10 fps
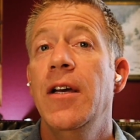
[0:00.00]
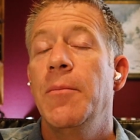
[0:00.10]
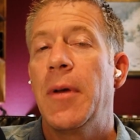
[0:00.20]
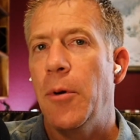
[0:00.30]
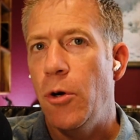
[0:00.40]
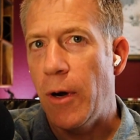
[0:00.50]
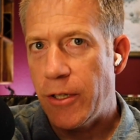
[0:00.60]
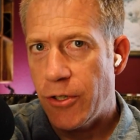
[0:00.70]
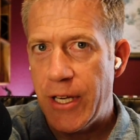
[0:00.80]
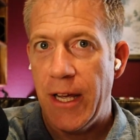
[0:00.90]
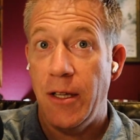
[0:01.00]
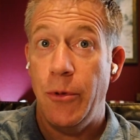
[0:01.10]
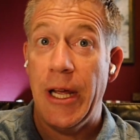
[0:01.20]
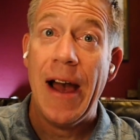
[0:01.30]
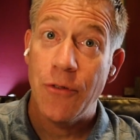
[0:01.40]
People who understand that
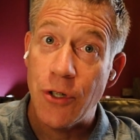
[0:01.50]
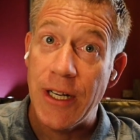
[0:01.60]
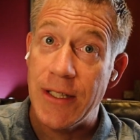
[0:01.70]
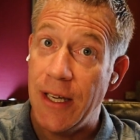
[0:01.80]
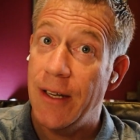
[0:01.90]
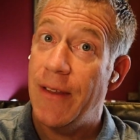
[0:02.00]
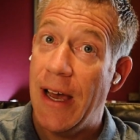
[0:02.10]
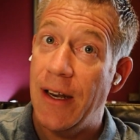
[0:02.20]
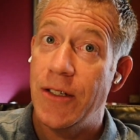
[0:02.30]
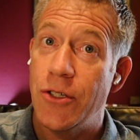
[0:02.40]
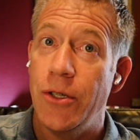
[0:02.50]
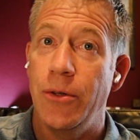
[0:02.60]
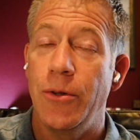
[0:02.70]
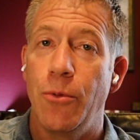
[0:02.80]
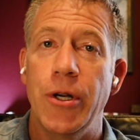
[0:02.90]
we have translated that
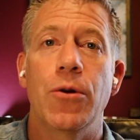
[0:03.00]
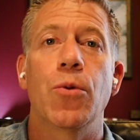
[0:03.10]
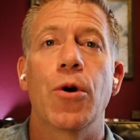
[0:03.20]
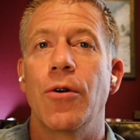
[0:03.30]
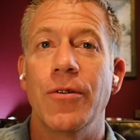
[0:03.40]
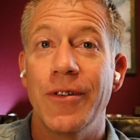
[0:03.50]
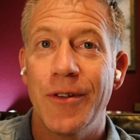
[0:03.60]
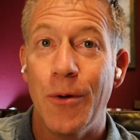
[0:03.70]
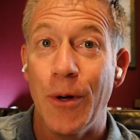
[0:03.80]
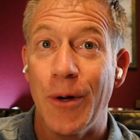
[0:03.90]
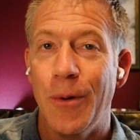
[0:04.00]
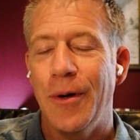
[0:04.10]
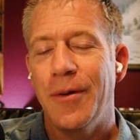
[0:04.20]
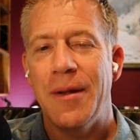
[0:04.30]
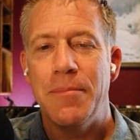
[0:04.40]
into the real world, quote
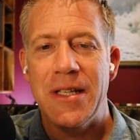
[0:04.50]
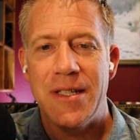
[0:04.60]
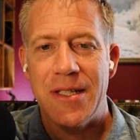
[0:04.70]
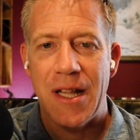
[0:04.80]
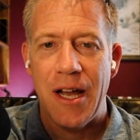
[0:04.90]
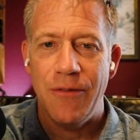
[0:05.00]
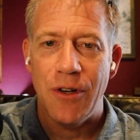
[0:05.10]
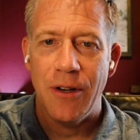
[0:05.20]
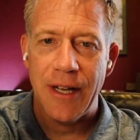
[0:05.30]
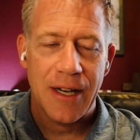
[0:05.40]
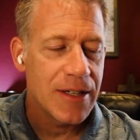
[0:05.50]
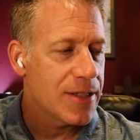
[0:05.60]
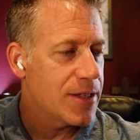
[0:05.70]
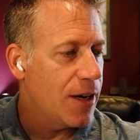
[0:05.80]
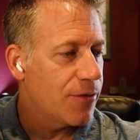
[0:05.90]
unquote, and business life and all that kind of
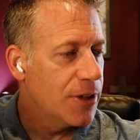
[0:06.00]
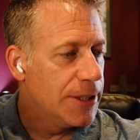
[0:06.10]
stuff,